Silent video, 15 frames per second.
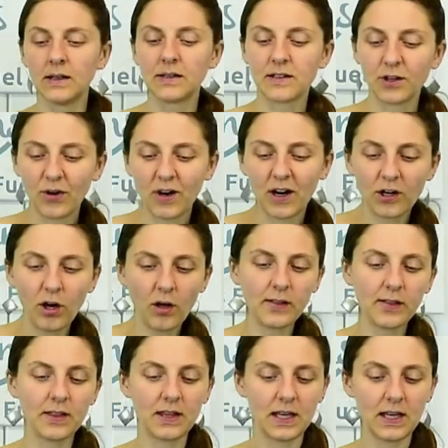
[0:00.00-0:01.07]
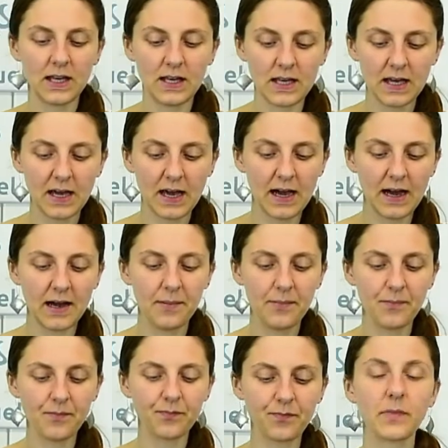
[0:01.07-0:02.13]
So I've got the
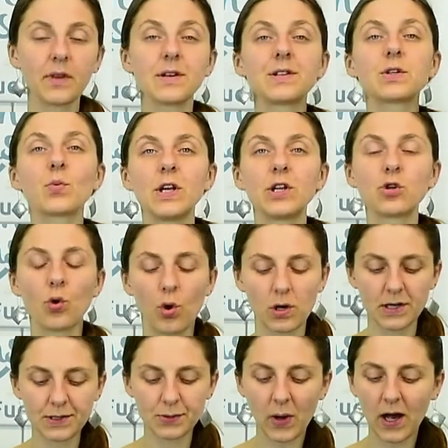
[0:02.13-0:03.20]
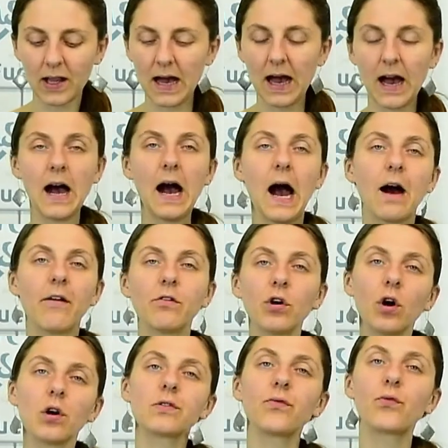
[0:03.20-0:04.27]
sweet corn as well. I haven't
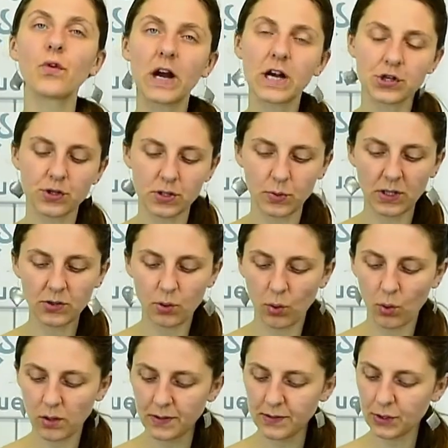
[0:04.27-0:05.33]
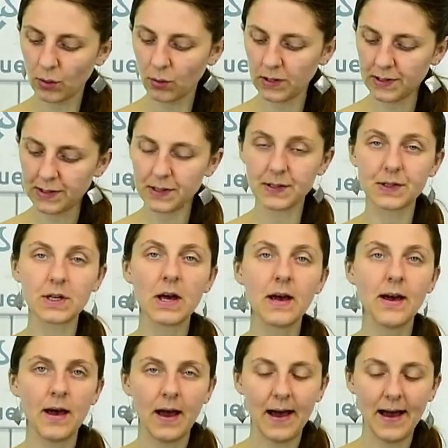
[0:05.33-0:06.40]
got fresh sweet corn, so this is
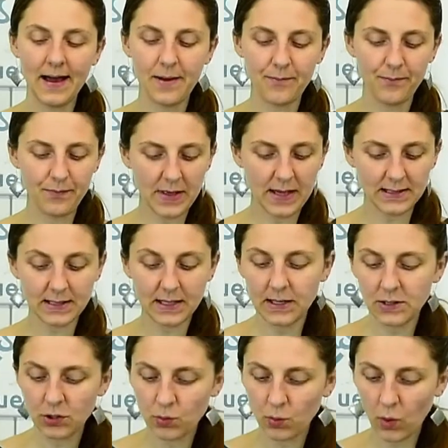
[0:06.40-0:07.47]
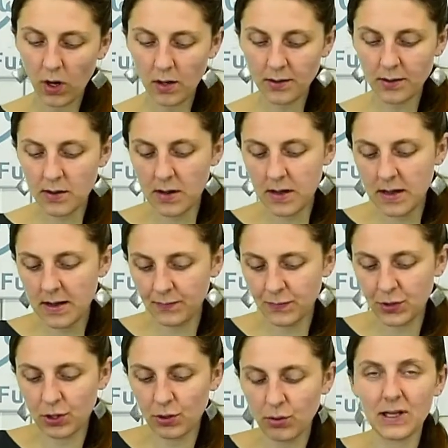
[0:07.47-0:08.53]
a tinned one,
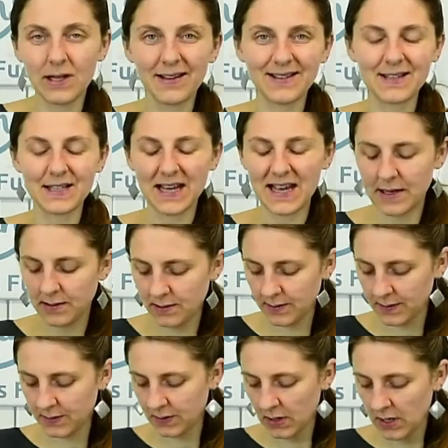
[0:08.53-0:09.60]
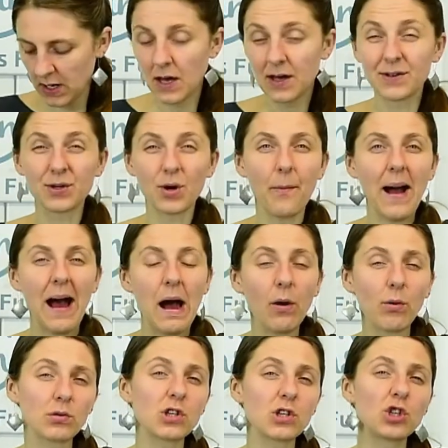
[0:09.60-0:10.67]
2 little tins. So
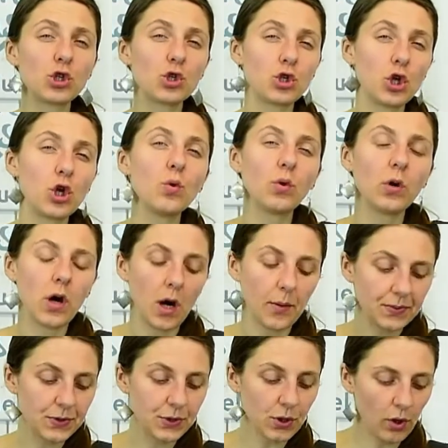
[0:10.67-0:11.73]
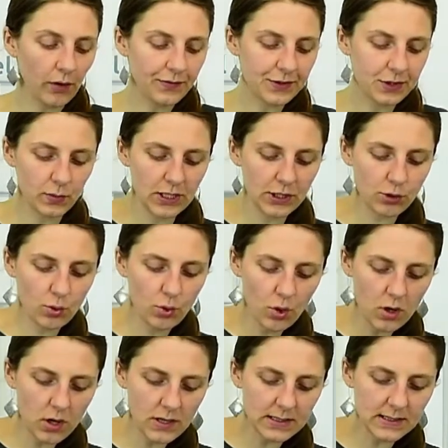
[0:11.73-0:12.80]
about 2 cups of sweet
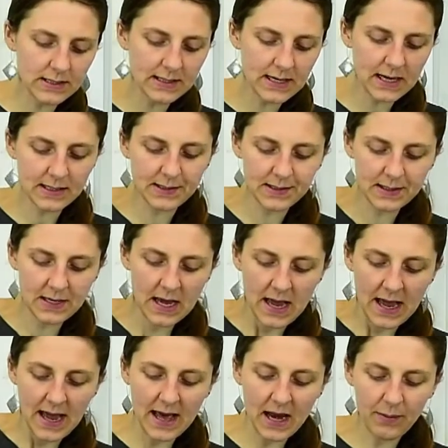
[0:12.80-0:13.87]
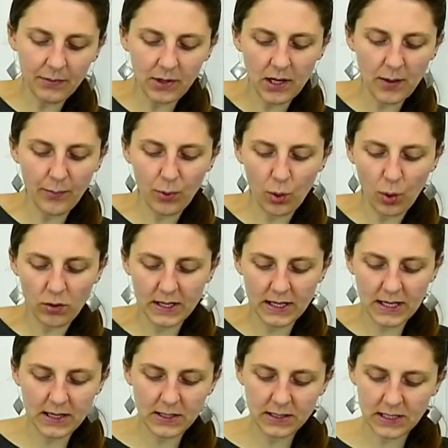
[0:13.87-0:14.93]
corn, it says, and I'm going to pour it
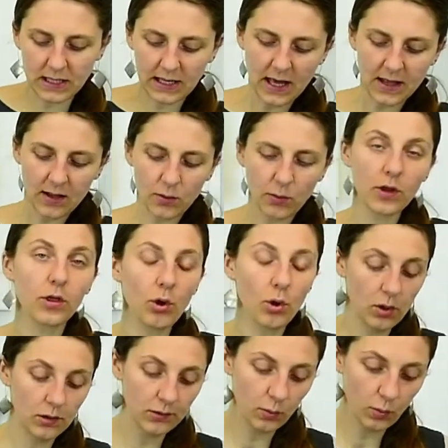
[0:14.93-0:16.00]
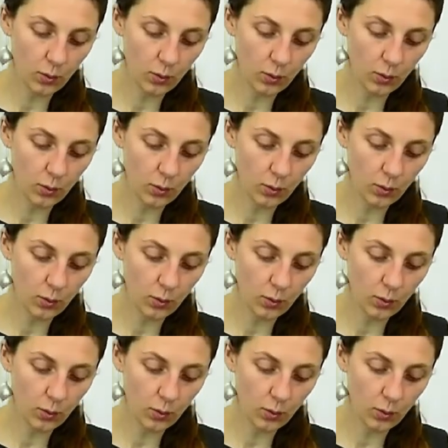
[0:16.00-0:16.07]
in together with all the